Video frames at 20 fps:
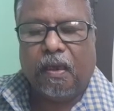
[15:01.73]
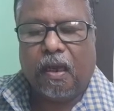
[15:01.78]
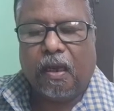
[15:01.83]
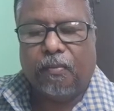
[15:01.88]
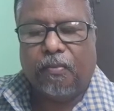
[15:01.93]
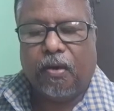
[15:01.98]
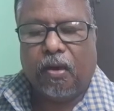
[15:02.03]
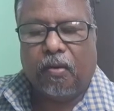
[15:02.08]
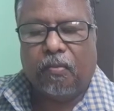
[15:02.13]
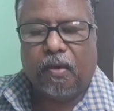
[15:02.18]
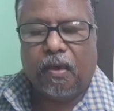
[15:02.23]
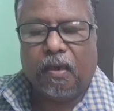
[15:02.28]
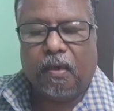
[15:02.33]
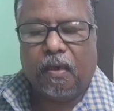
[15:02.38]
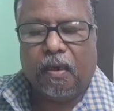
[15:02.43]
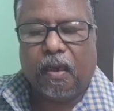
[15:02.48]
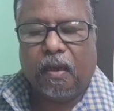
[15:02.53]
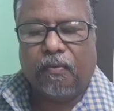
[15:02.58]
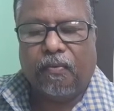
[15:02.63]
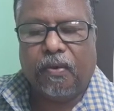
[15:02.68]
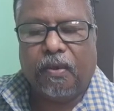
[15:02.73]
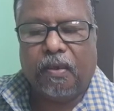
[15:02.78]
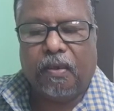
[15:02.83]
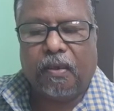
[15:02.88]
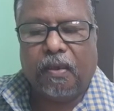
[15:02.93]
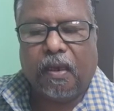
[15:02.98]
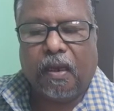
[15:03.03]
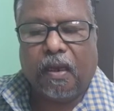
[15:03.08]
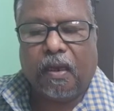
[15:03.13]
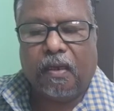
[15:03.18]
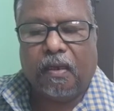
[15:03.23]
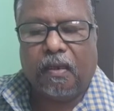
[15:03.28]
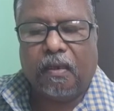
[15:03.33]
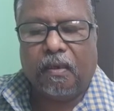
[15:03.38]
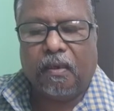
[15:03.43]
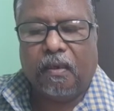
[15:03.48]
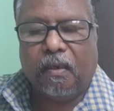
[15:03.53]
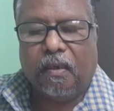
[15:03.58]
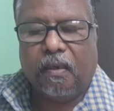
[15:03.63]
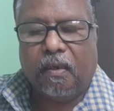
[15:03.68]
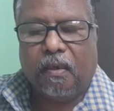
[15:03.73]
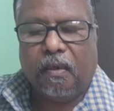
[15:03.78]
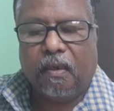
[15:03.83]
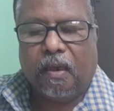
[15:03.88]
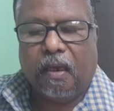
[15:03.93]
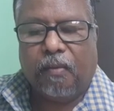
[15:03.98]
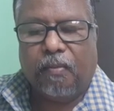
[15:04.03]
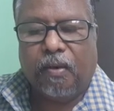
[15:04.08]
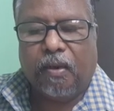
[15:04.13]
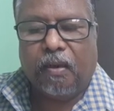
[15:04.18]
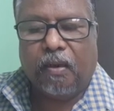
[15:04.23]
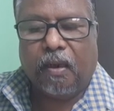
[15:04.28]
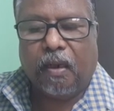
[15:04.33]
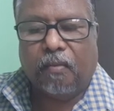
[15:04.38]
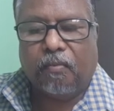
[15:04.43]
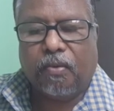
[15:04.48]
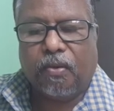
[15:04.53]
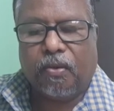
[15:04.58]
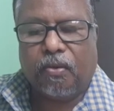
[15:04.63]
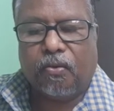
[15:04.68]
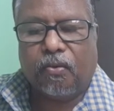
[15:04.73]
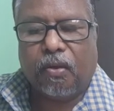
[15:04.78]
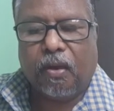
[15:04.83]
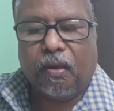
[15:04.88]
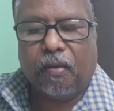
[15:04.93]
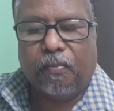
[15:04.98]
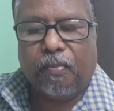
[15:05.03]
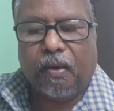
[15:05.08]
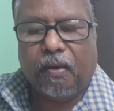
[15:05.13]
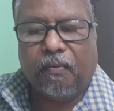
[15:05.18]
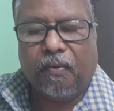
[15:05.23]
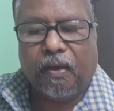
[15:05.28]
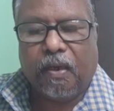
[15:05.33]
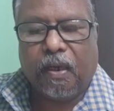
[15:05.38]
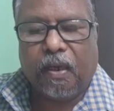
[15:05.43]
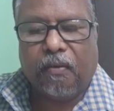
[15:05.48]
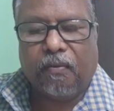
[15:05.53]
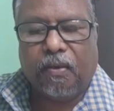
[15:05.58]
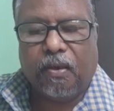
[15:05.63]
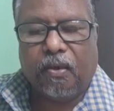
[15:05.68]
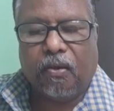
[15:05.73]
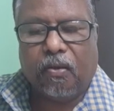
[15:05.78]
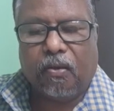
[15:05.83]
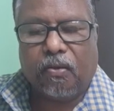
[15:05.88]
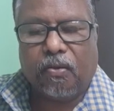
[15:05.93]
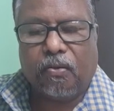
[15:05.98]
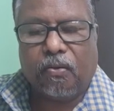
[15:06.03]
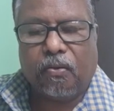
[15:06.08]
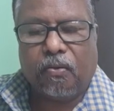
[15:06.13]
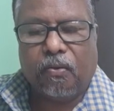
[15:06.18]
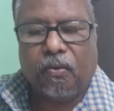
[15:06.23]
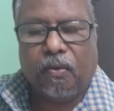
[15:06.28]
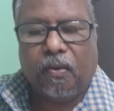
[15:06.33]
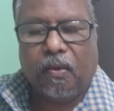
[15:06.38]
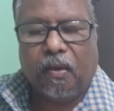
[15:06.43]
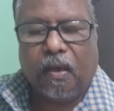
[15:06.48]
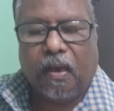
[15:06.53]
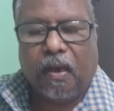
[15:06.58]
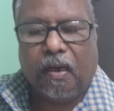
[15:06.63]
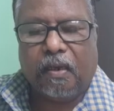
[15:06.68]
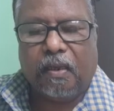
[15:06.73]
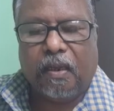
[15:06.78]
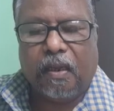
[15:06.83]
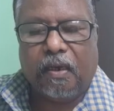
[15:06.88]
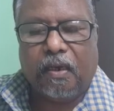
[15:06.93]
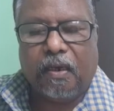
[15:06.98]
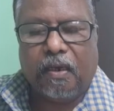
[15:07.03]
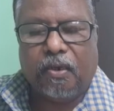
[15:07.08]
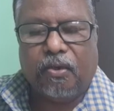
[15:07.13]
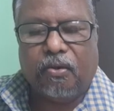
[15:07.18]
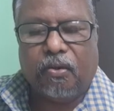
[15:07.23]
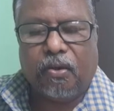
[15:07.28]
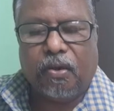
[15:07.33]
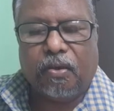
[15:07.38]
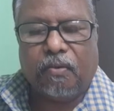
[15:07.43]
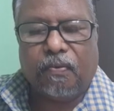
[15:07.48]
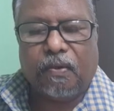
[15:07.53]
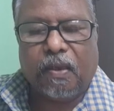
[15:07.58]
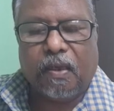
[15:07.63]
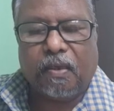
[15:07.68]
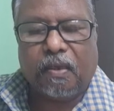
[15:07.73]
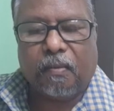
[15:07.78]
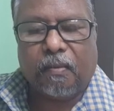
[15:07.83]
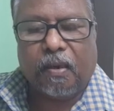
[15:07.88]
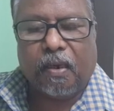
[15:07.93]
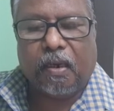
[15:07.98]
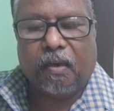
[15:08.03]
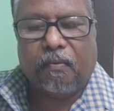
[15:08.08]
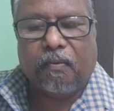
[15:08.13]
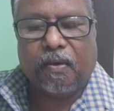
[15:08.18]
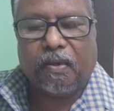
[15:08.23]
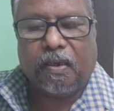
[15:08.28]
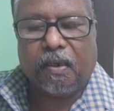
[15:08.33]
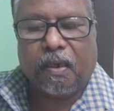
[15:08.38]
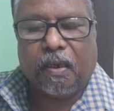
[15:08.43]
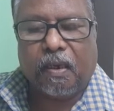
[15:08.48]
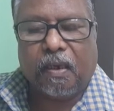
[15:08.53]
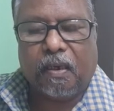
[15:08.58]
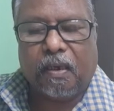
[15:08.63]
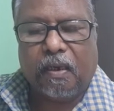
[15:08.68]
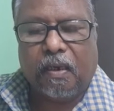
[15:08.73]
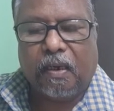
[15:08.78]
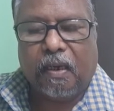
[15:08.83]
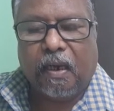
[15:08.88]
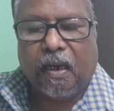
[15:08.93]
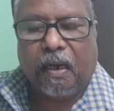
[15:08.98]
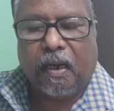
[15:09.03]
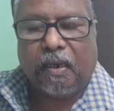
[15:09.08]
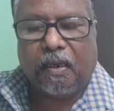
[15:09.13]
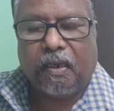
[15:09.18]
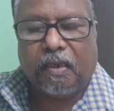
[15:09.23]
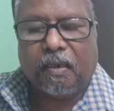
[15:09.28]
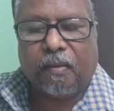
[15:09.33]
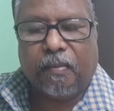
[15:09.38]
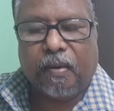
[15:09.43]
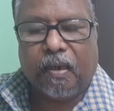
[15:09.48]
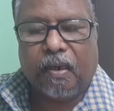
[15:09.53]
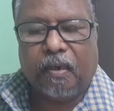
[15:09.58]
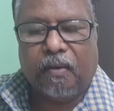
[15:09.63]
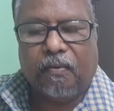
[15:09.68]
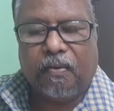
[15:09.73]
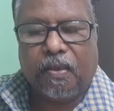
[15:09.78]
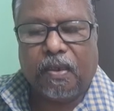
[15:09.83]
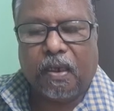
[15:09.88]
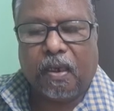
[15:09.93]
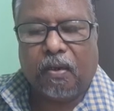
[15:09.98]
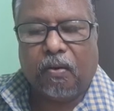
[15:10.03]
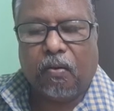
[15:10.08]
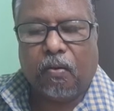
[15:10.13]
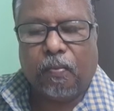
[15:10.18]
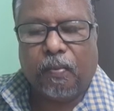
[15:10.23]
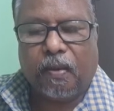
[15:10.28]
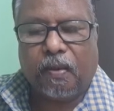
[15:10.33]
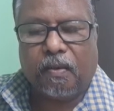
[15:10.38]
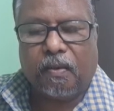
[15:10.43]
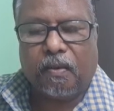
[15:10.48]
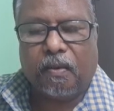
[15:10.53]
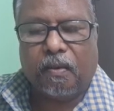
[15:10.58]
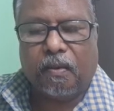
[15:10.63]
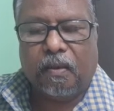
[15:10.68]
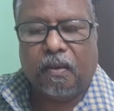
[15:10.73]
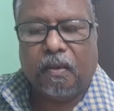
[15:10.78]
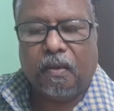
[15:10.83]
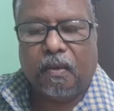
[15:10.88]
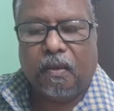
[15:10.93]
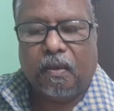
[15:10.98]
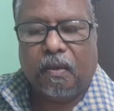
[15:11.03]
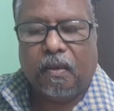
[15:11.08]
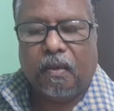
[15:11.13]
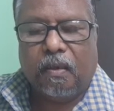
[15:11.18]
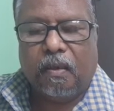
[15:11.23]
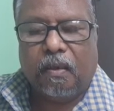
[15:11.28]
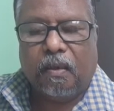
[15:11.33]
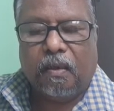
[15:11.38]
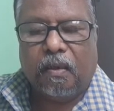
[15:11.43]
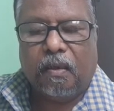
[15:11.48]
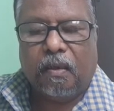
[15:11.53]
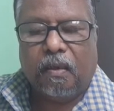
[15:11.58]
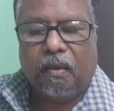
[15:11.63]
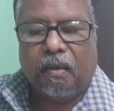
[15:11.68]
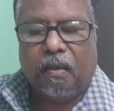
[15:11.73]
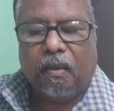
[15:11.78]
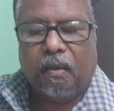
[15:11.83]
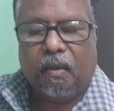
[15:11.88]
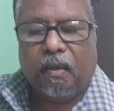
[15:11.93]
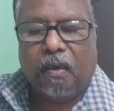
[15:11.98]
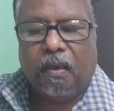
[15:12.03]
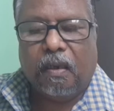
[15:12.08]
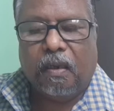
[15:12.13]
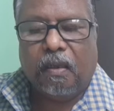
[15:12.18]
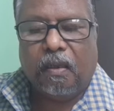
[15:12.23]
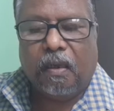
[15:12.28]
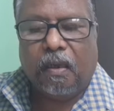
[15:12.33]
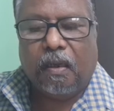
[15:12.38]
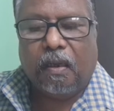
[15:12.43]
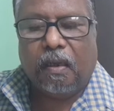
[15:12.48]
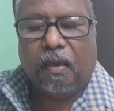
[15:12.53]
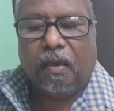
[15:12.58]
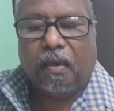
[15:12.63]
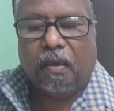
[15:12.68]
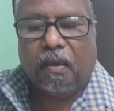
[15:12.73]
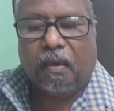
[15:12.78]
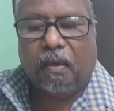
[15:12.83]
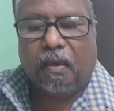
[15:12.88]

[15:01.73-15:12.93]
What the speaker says: abdominal cavity and comes to the pelvic cavity also, and then it joins with the seminal vesicle, and the seminal vesicle opens in the